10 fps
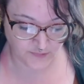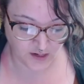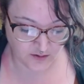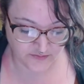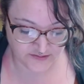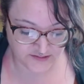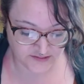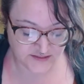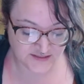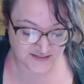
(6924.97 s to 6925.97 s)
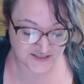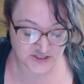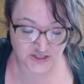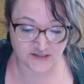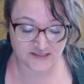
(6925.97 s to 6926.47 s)
Oh, this is an
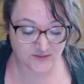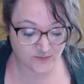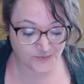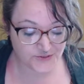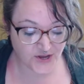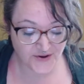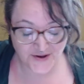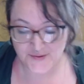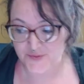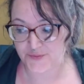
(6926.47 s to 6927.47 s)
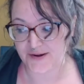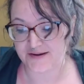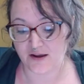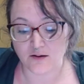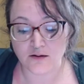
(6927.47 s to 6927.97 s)
addiction. This is what we're talking about
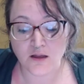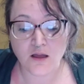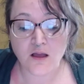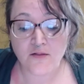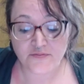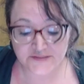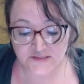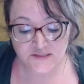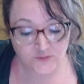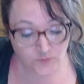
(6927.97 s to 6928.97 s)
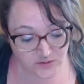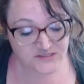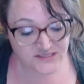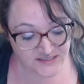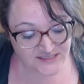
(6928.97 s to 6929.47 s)
right now. This is the
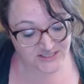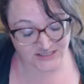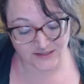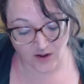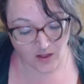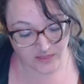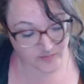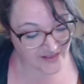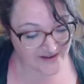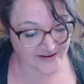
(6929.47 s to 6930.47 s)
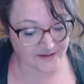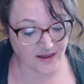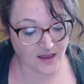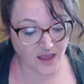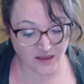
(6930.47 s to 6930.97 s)
worst addiction on the planet.
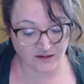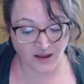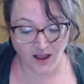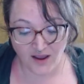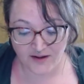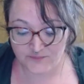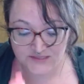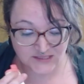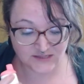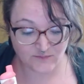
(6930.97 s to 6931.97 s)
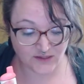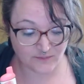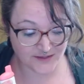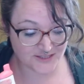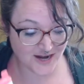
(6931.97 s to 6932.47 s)
And I am sick of being
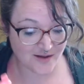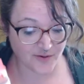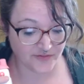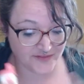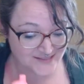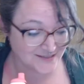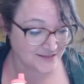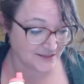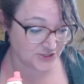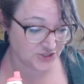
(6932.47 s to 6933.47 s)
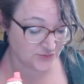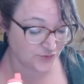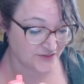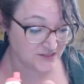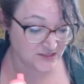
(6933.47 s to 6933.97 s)
bitched at about this addiction
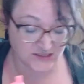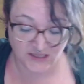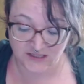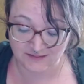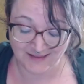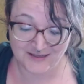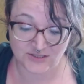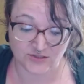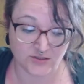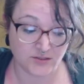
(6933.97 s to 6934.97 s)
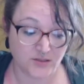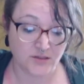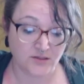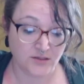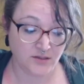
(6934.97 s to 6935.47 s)
when this is like lesser.
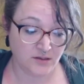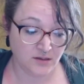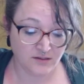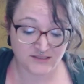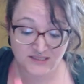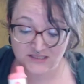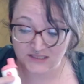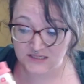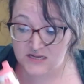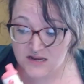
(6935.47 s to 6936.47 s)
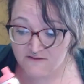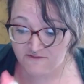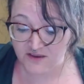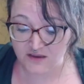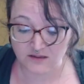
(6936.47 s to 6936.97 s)
This is
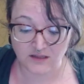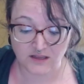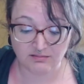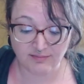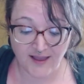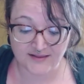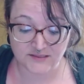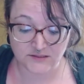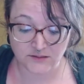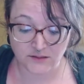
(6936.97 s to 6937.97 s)
significantly less.